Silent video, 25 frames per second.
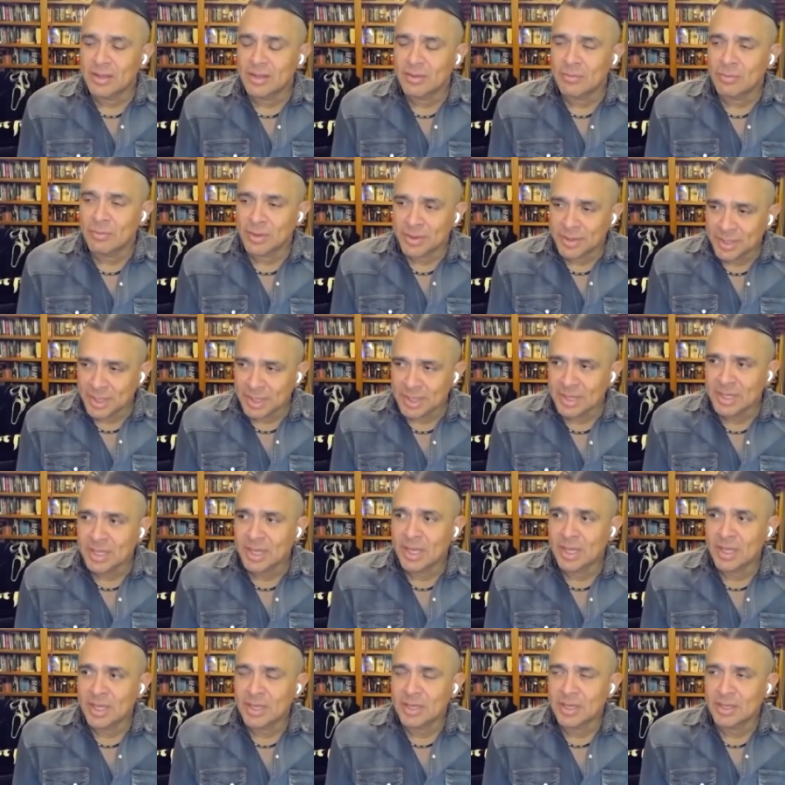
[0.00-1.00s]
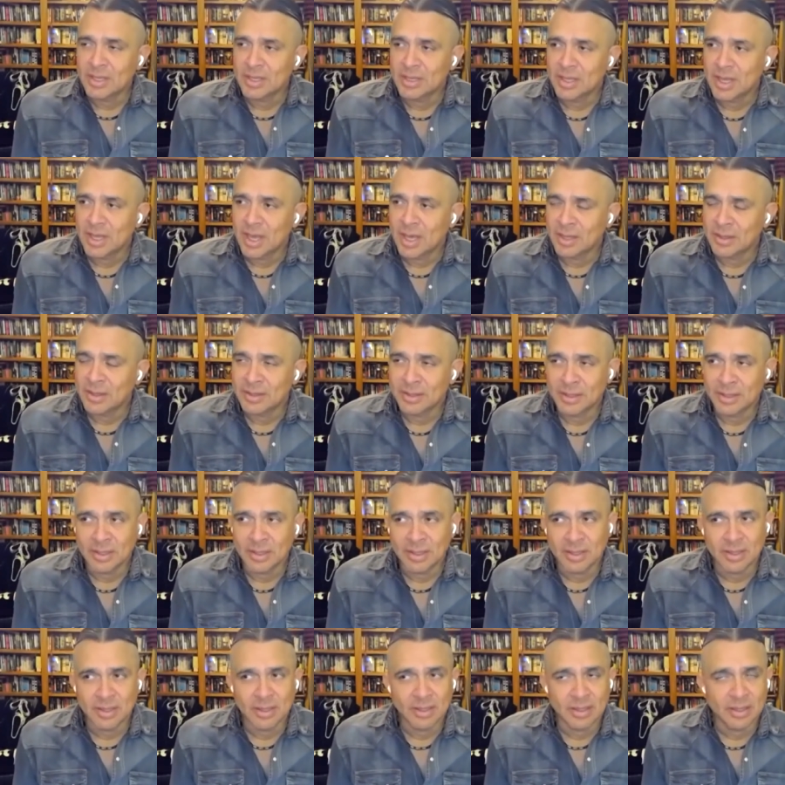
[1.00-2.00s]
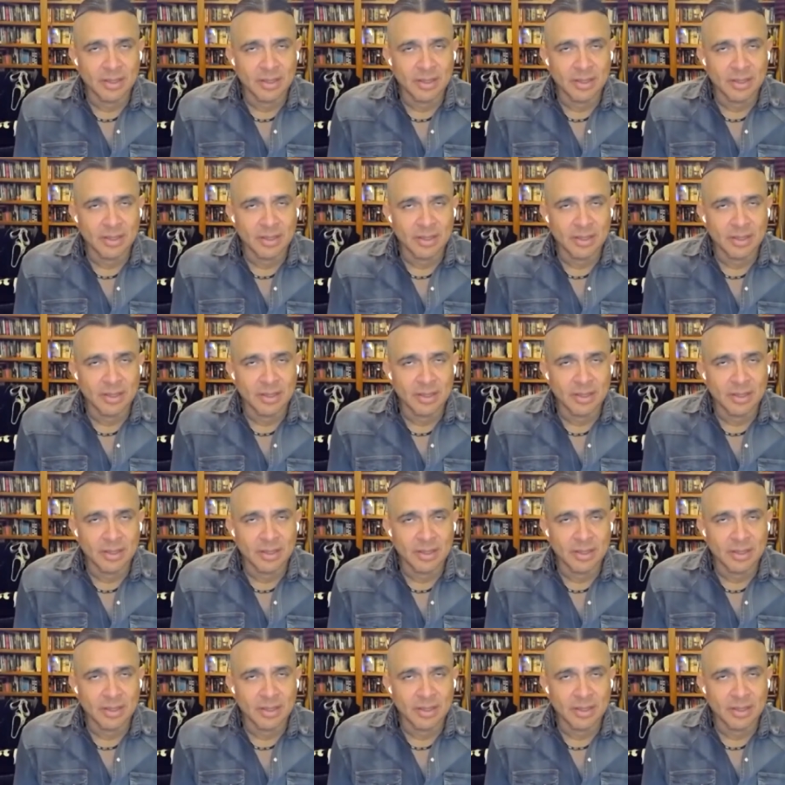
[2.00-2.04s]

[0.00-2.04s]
within that, I think,